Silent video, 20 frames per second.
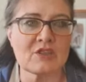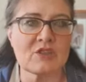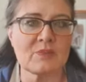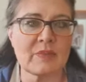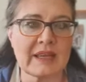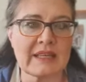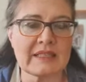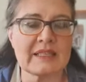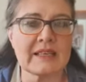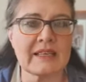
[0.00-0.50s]
to
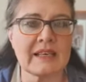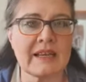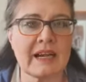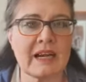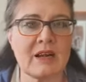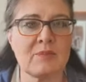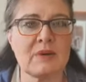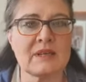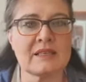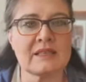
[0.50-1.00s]
basically
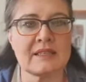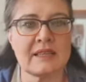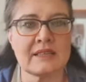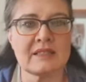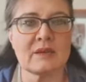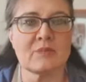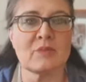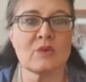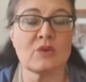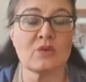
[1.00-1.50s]
help us set
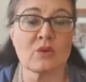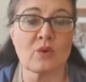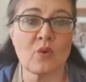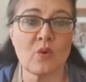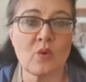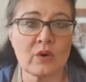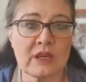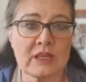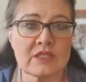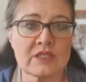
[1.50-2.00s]
up the
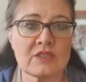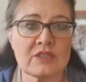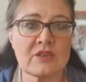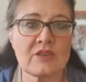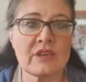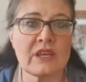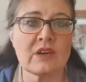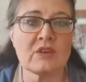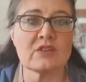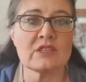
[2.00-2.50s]
recording
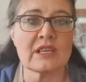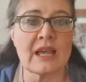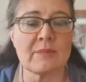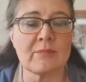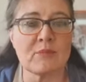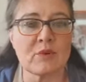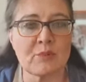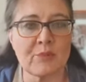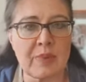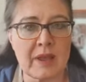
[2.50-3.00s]
studios
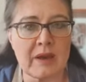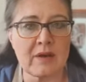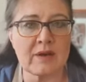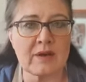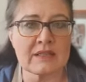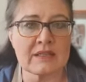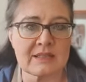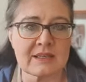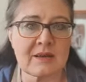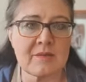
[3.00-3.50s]
and
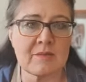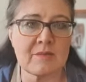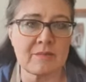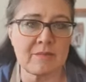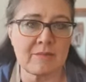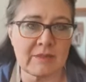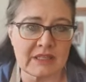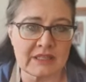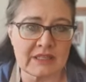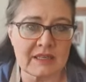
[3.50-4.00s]
preparing some
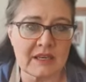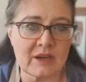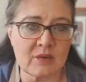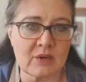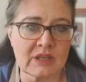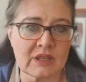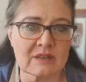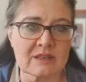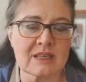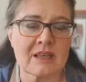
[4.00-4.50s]

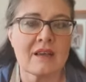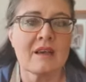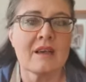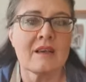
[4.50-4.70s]
materials